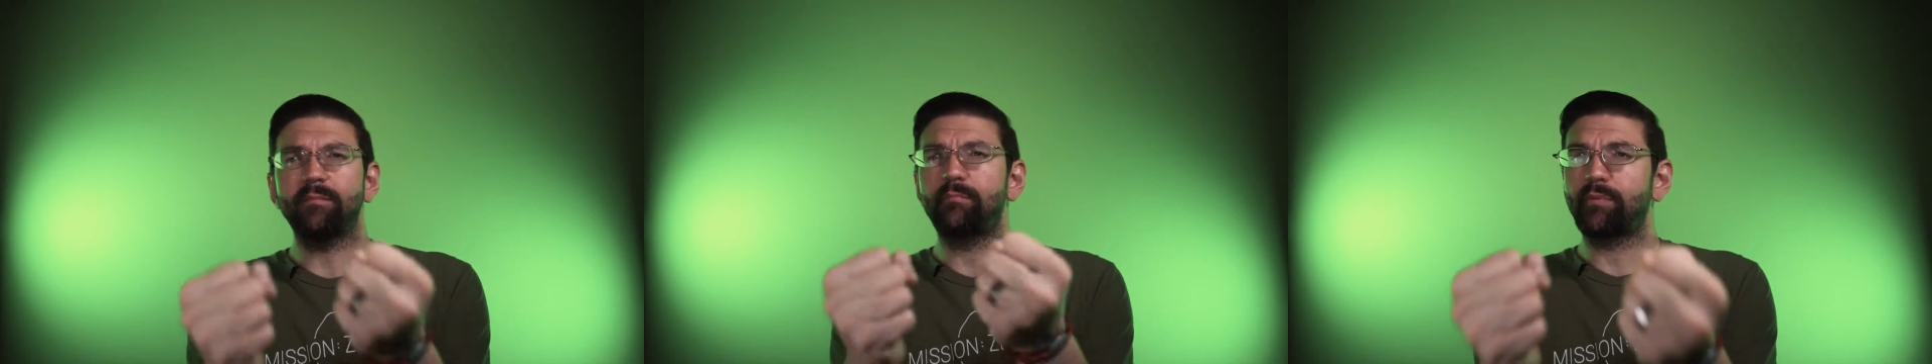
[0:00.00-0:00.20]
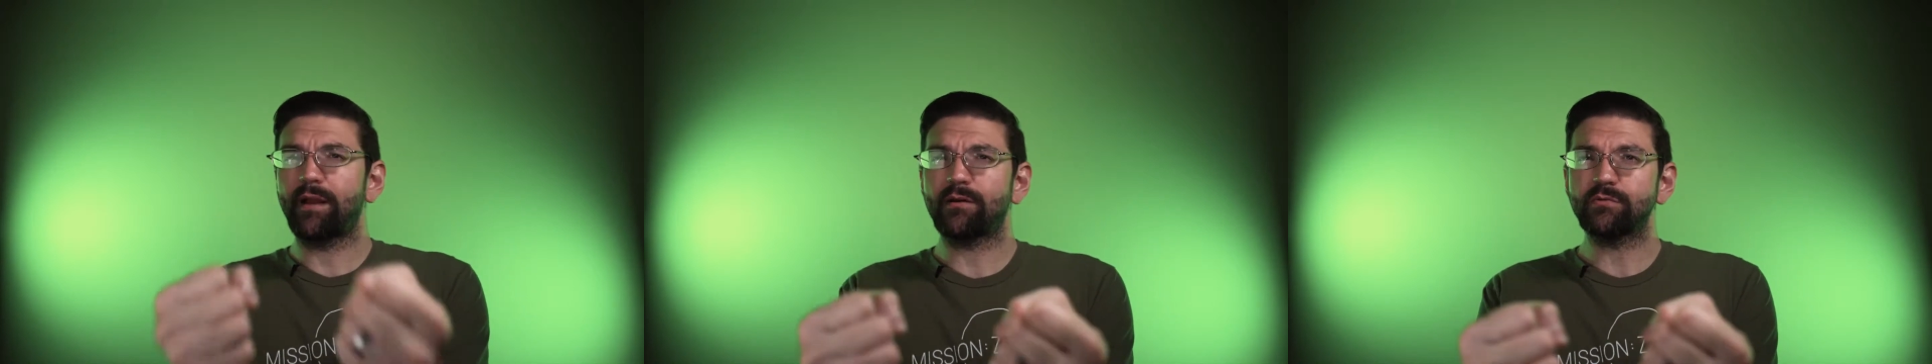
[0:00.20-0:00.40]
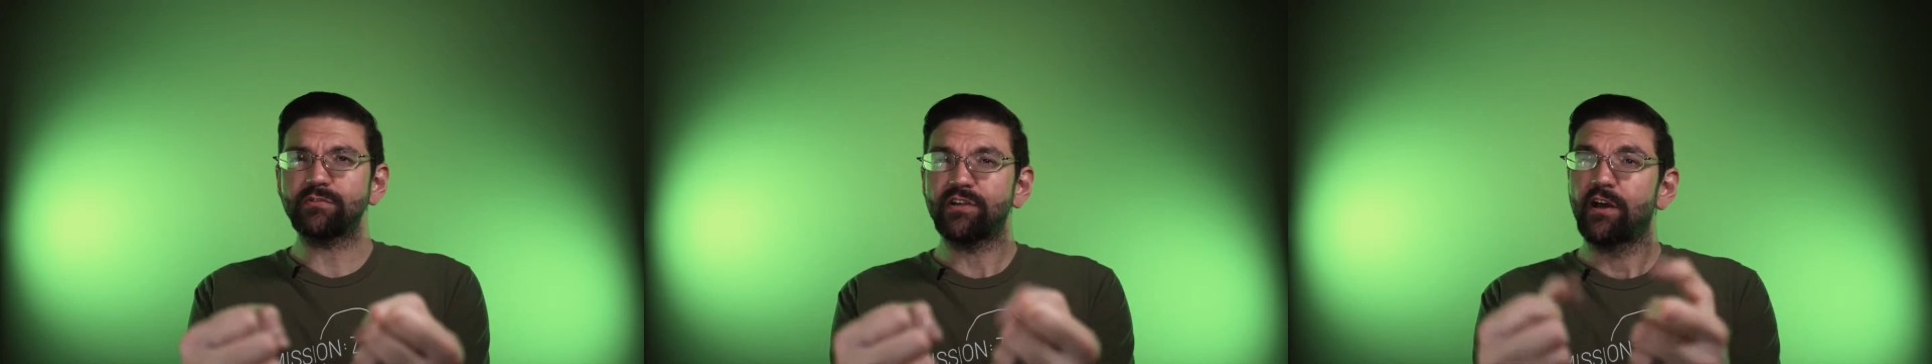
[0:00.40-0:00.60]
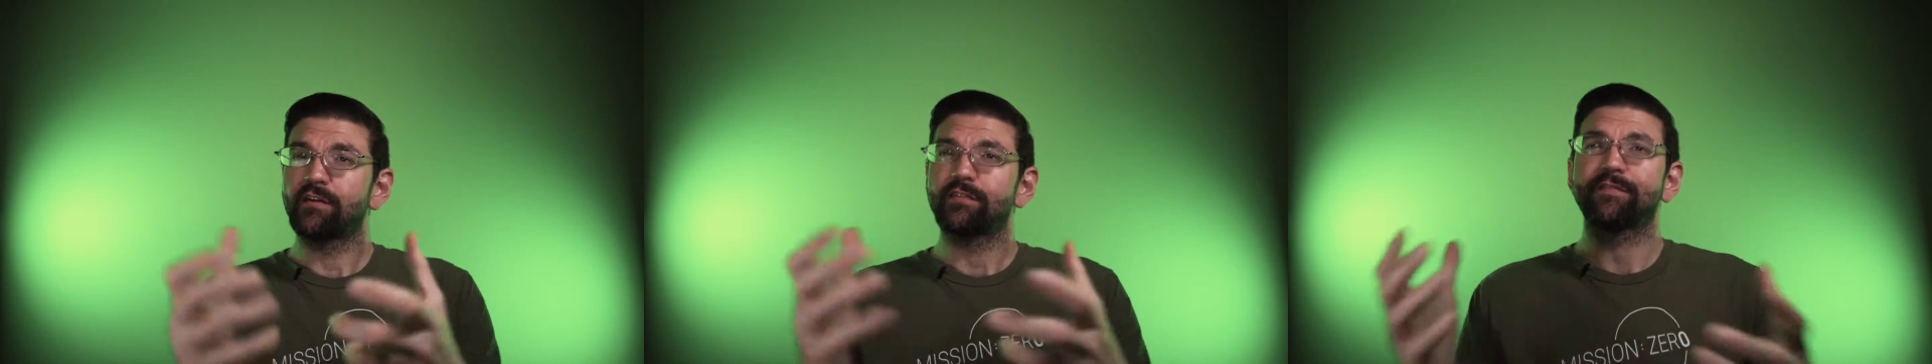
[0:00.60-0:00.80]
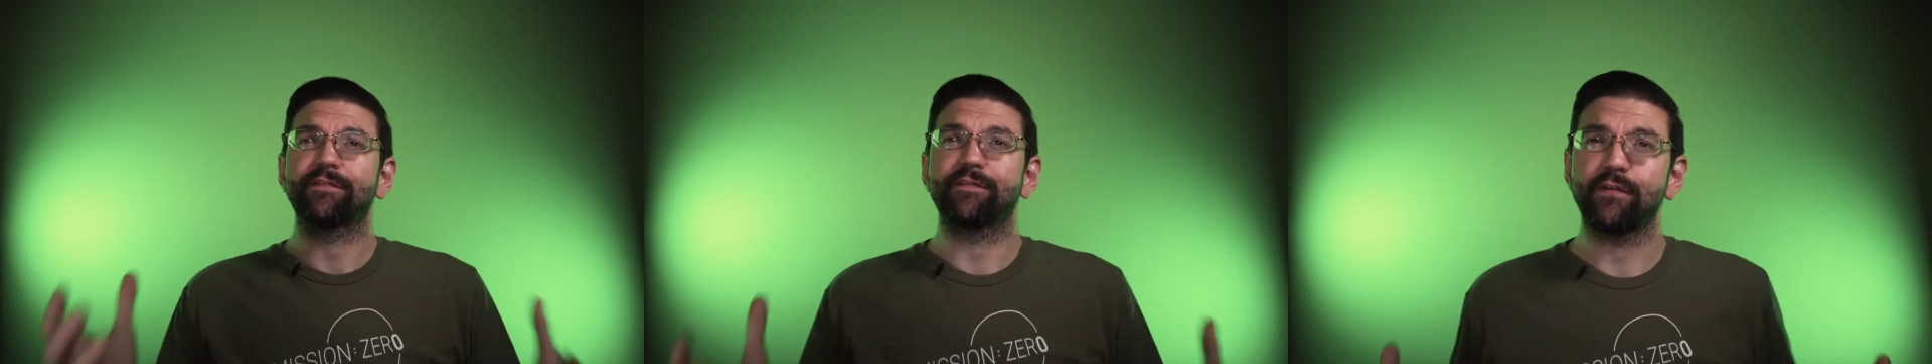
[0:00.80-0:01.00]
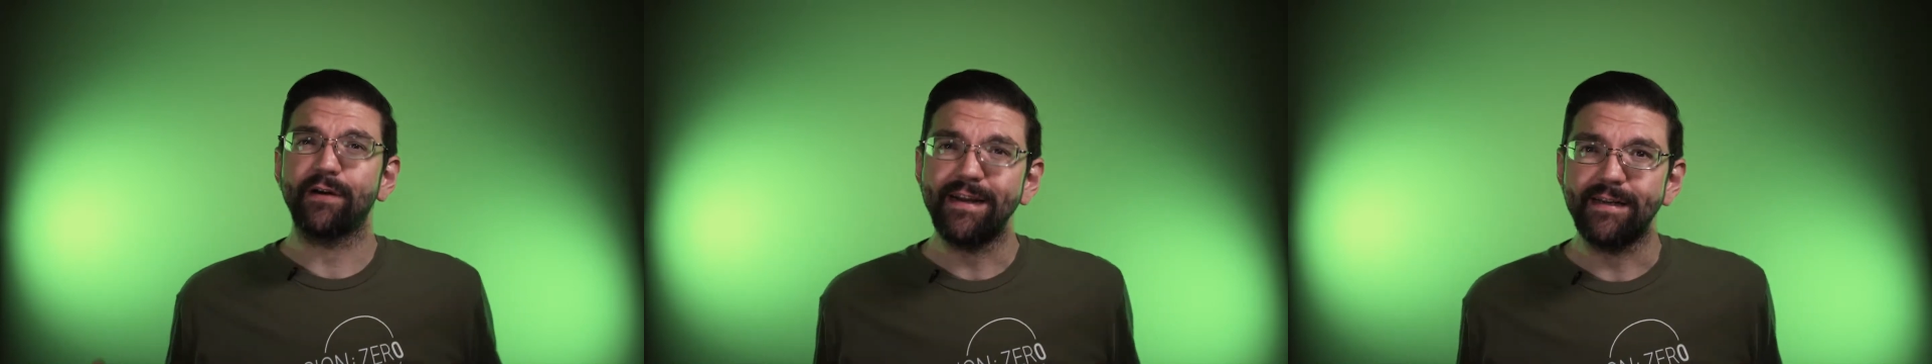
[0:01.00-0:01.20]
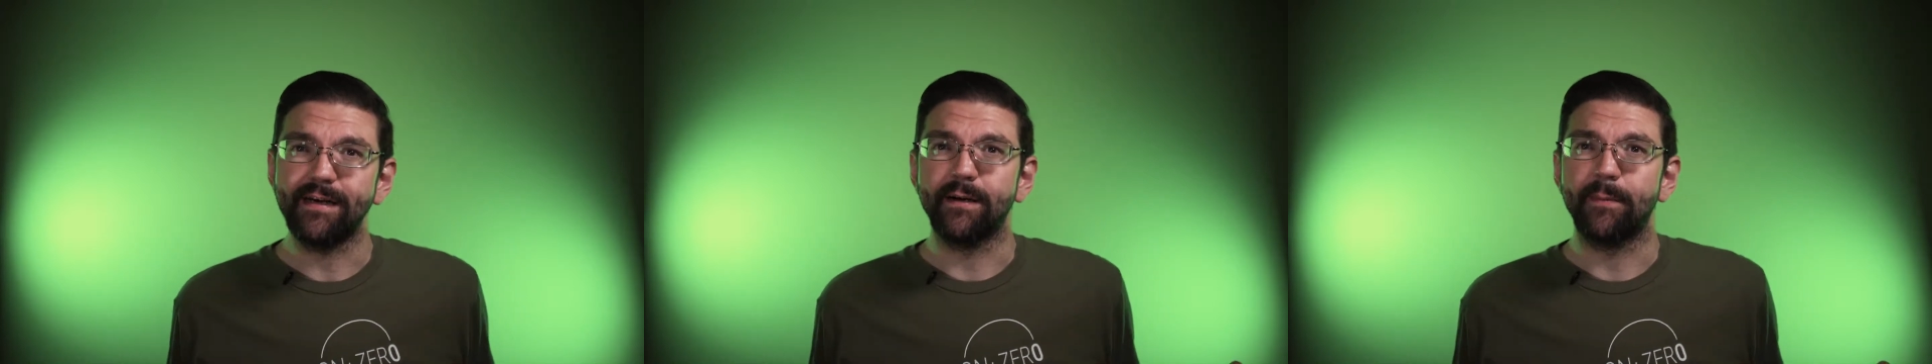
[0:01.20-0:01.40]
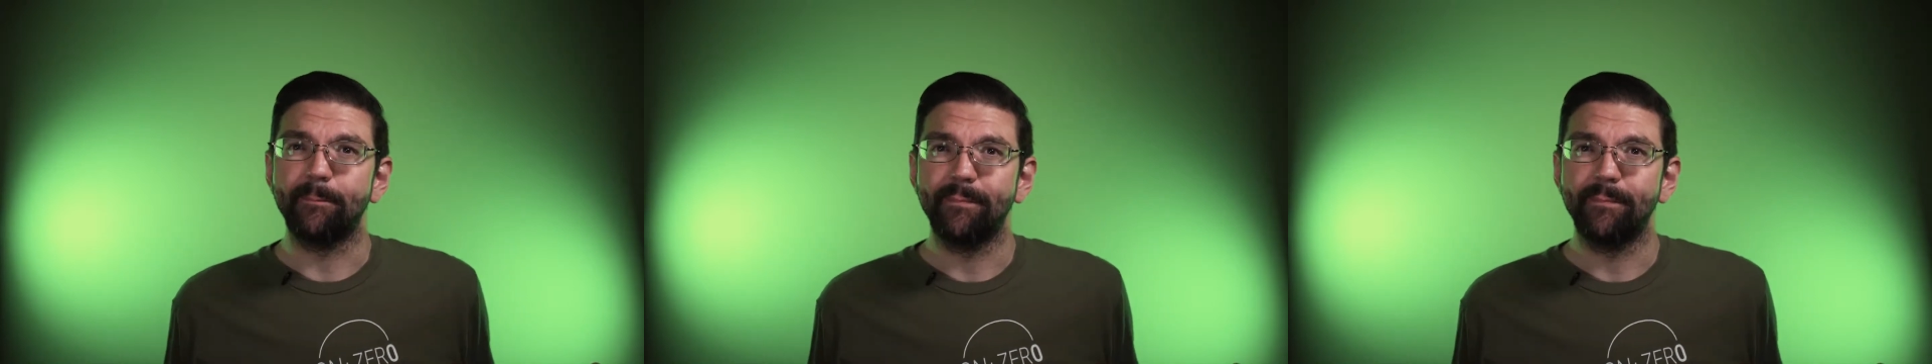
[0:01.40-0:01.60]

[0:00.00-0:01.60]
about freedom.